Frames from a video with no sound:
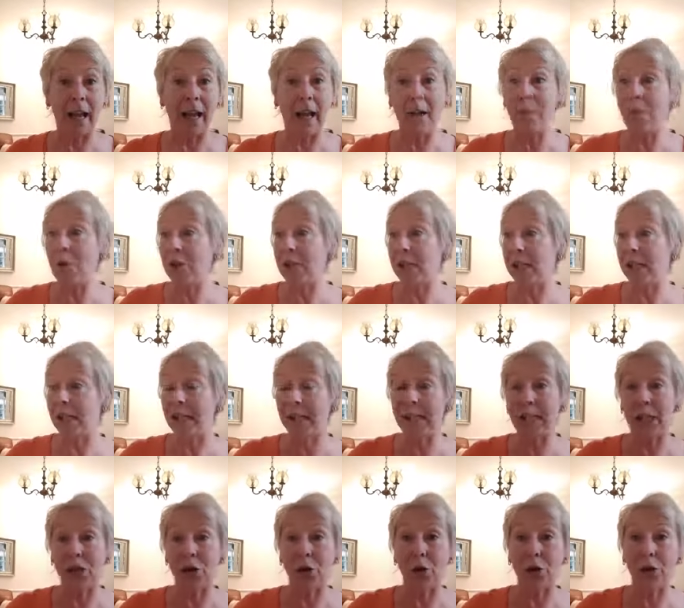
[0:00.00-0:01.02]
I wanted to see
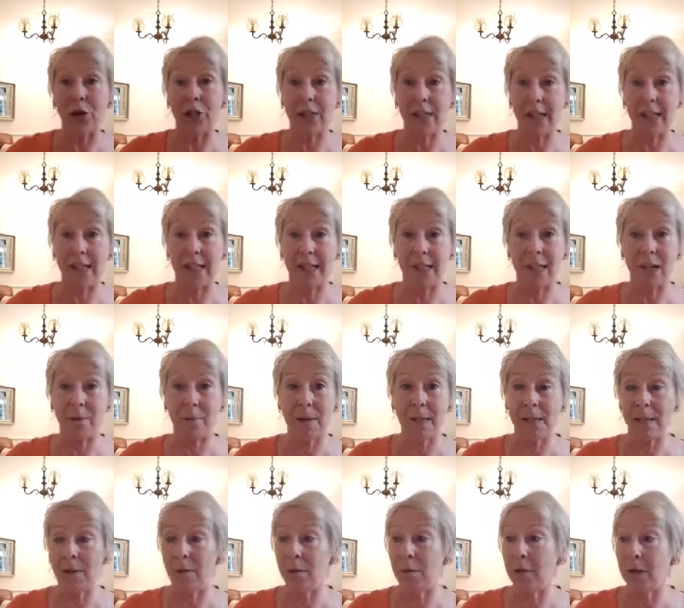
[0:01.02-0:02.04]
the doctor yesterday about
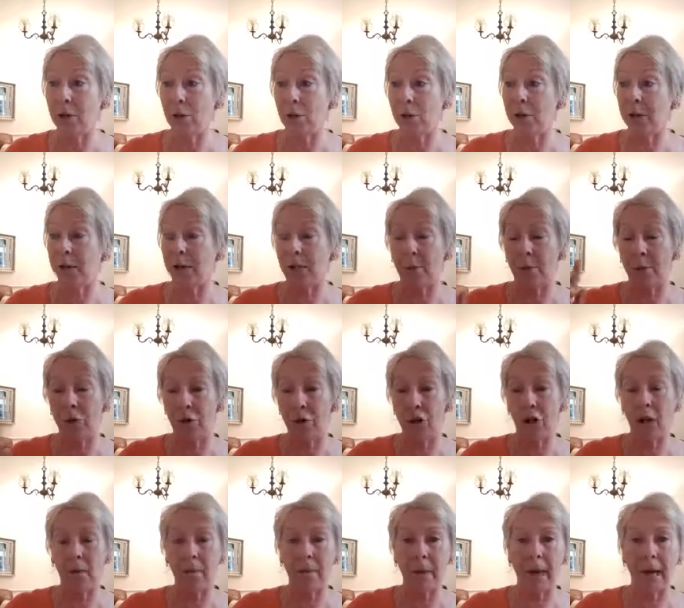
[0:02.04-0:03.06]
something. My daughter said, when you
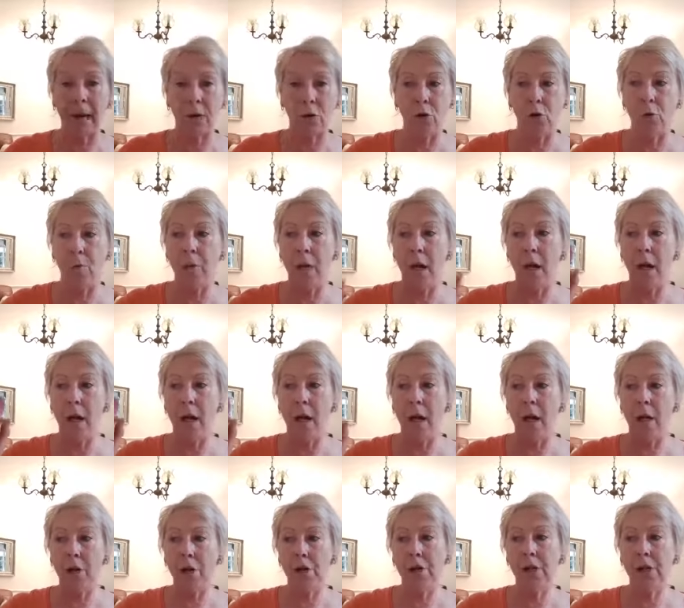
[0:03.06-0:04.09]
get back home,
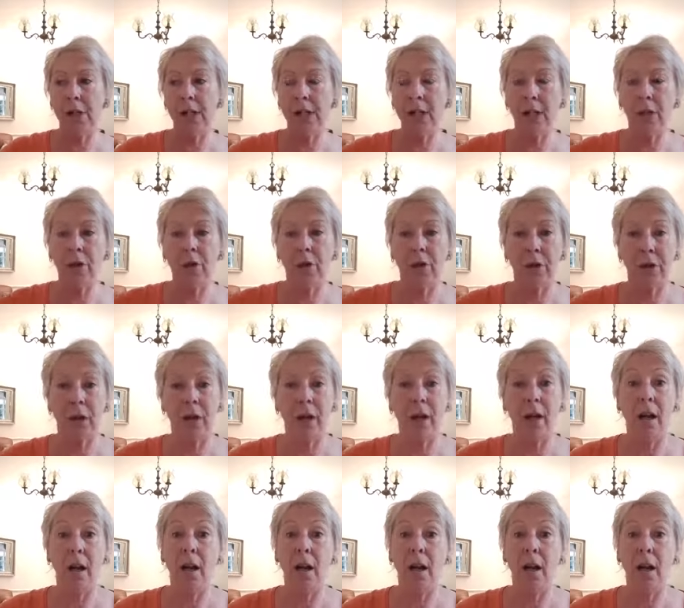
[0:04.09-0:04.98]
you see the doctor.